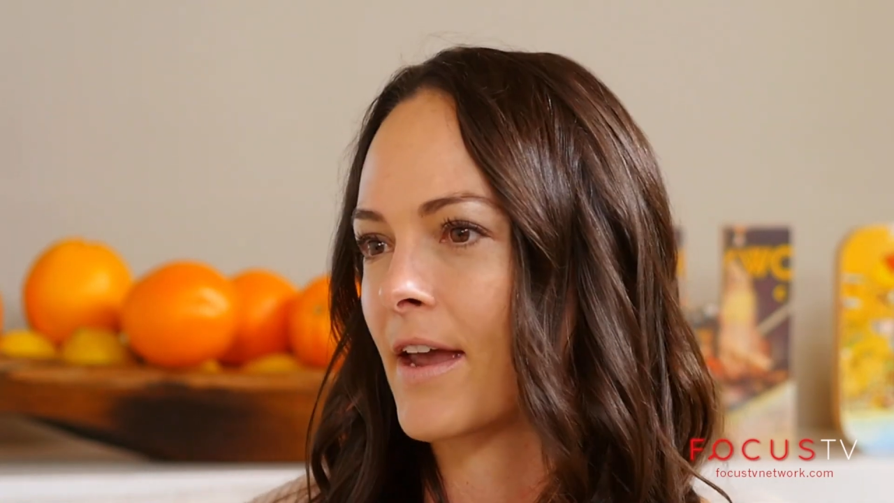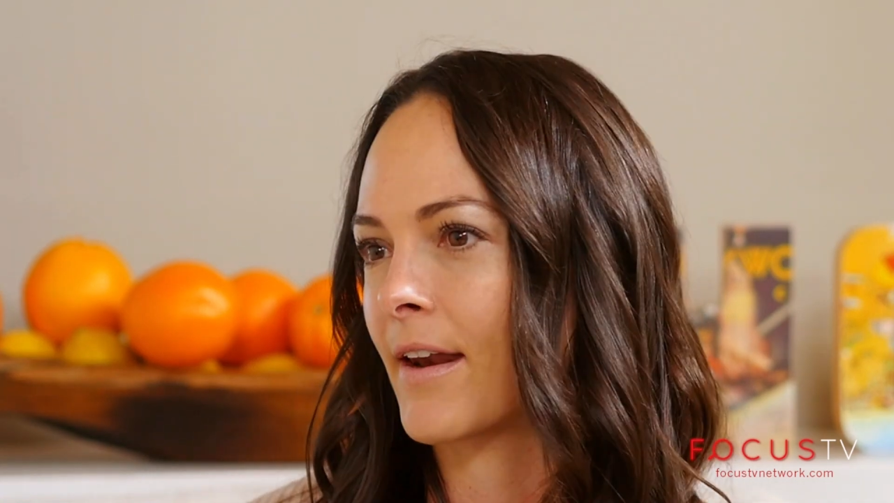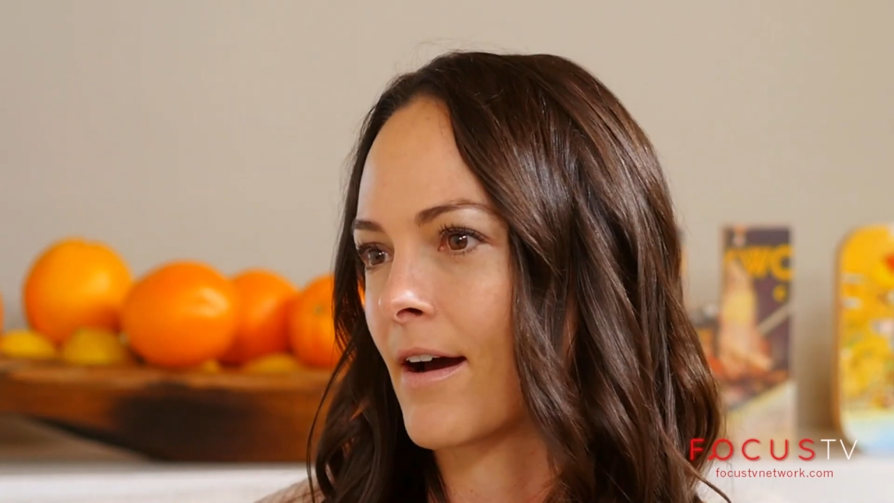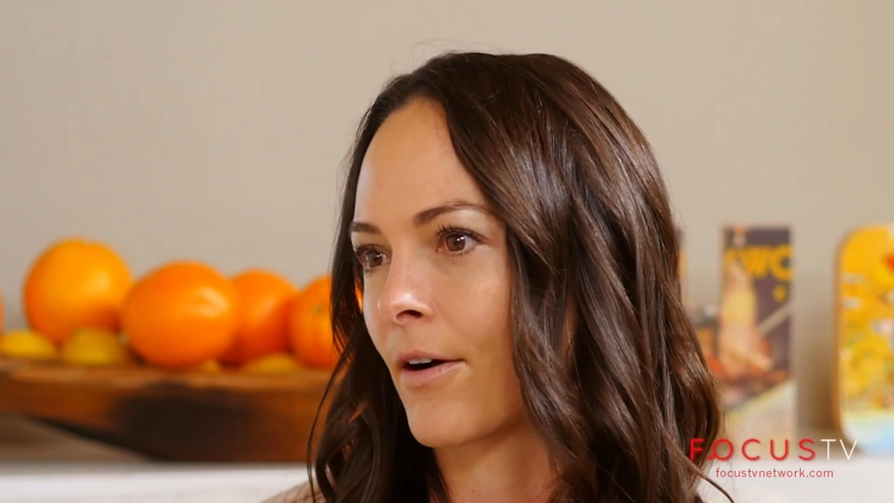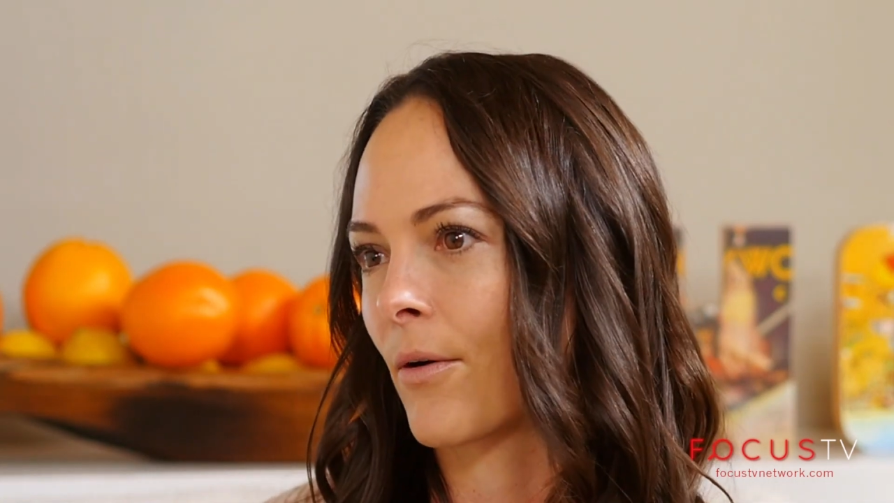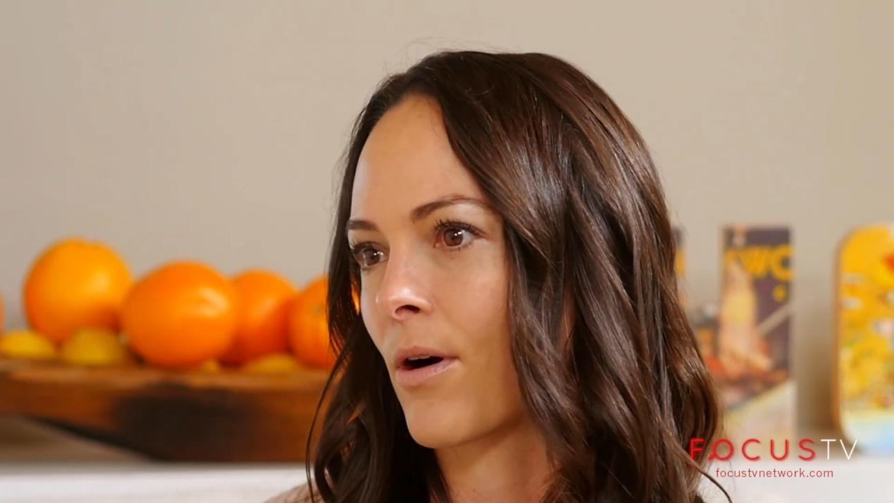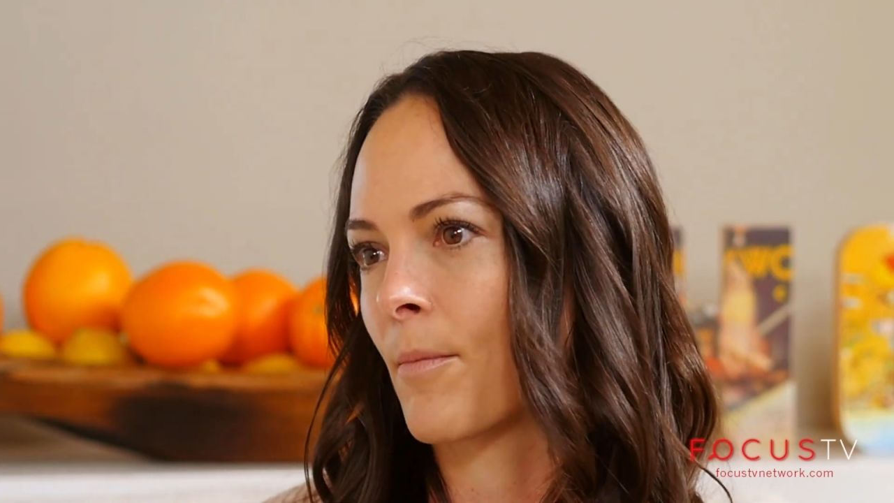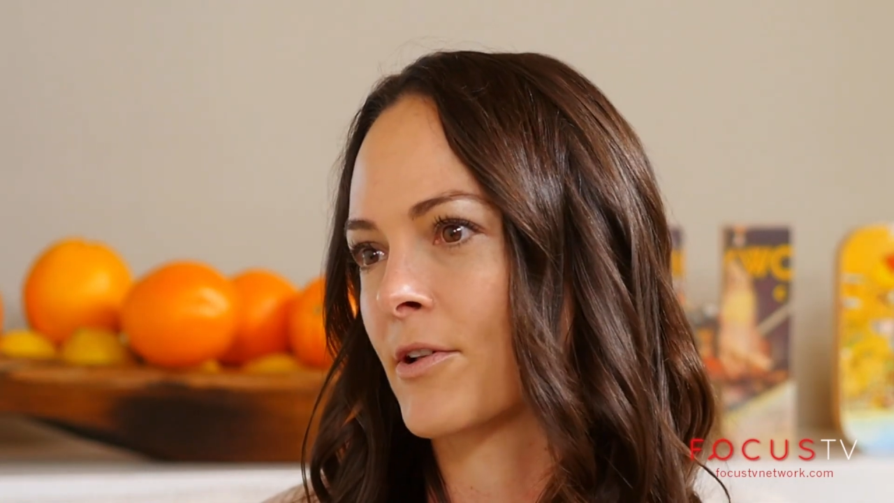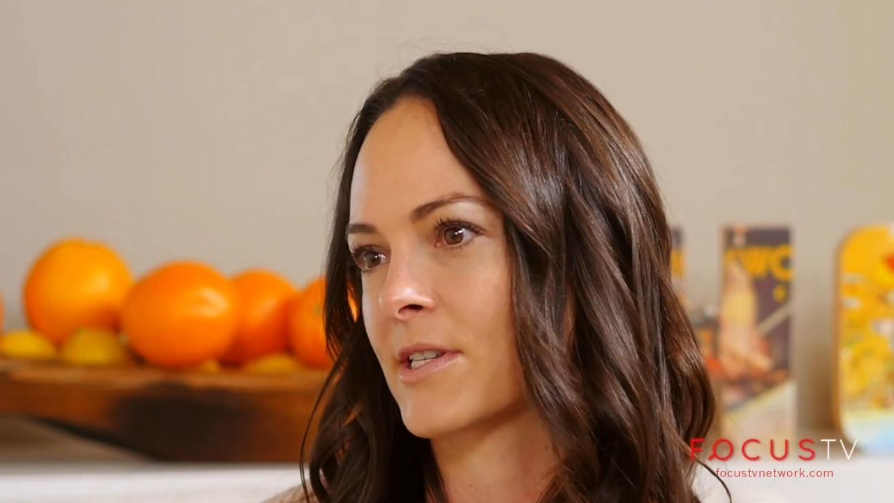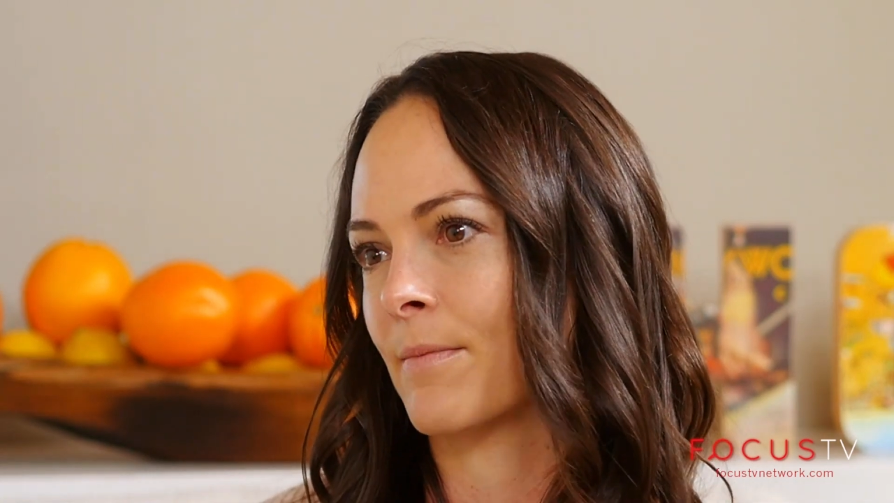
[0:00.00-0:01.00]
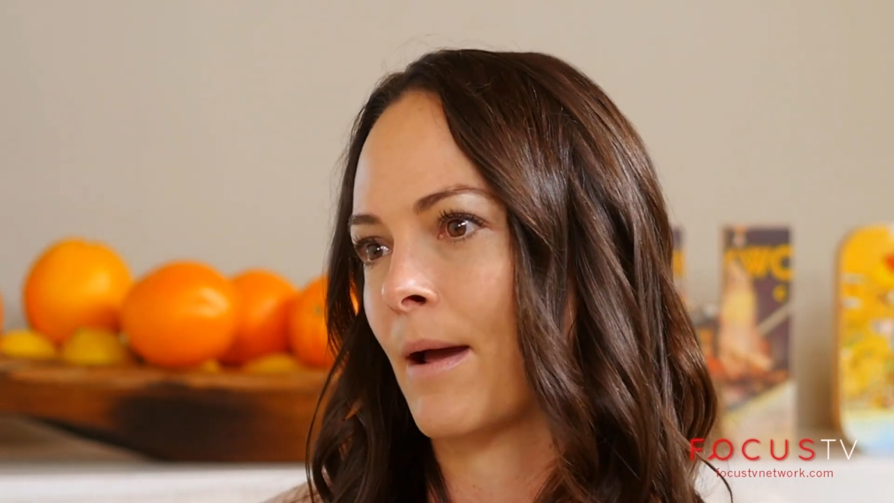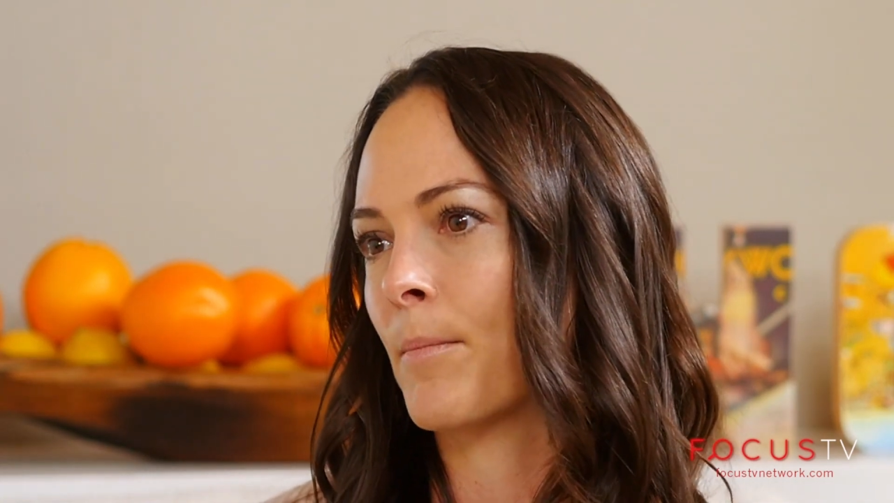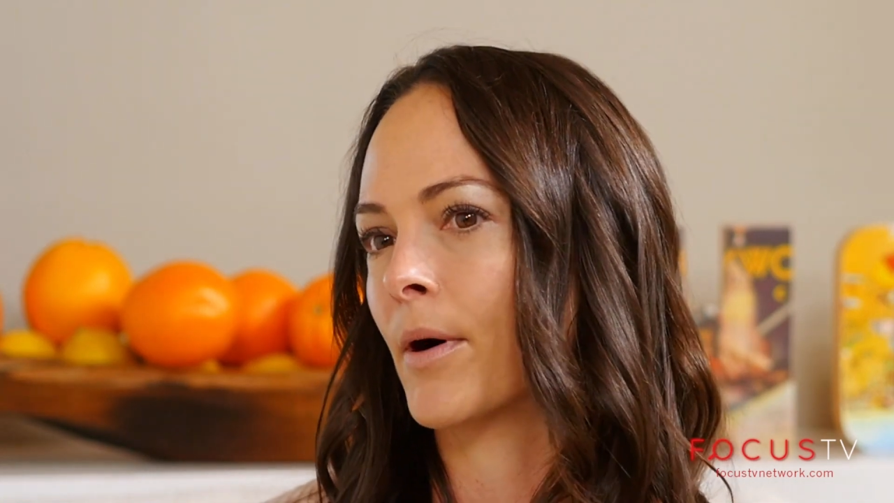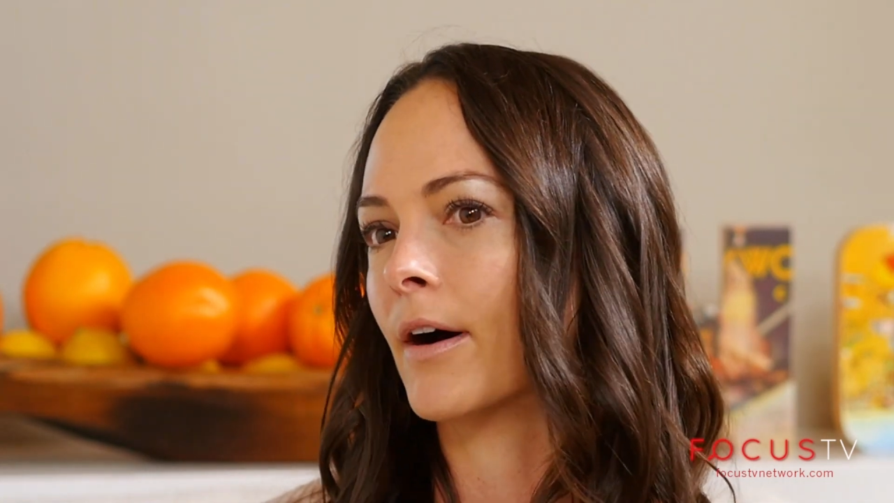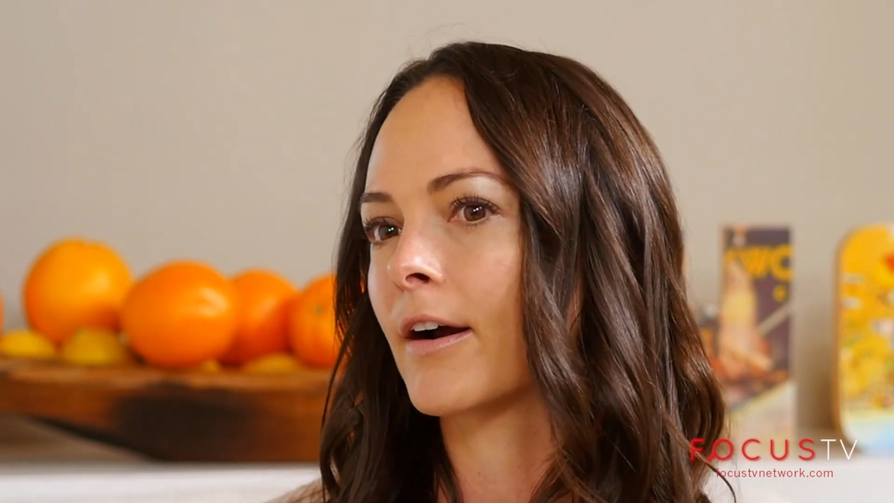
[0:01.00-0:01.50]
8 hunger hormones in my
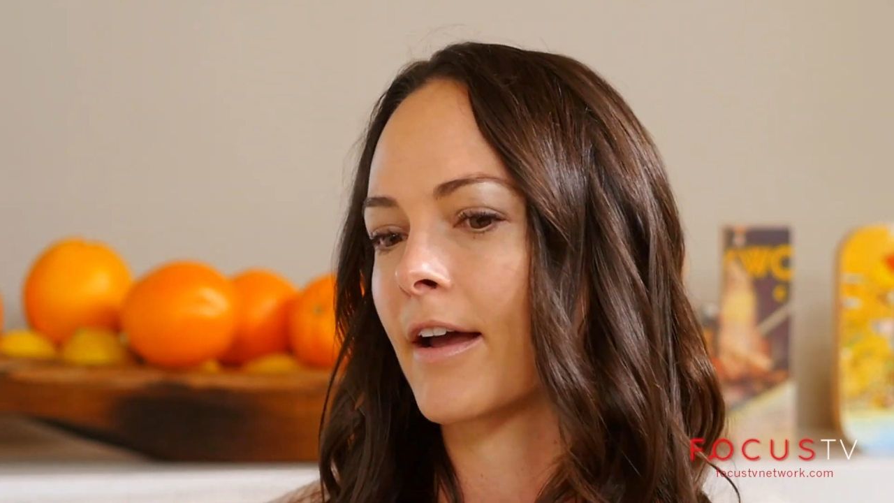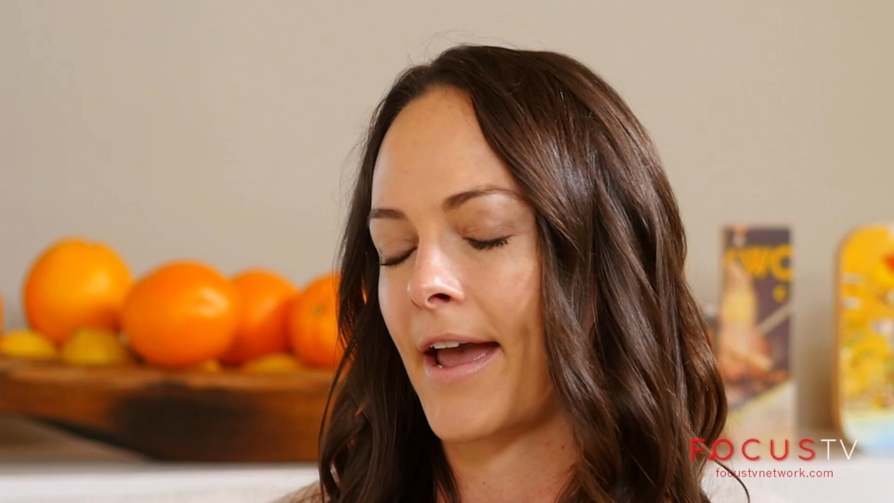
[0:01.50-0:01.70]
book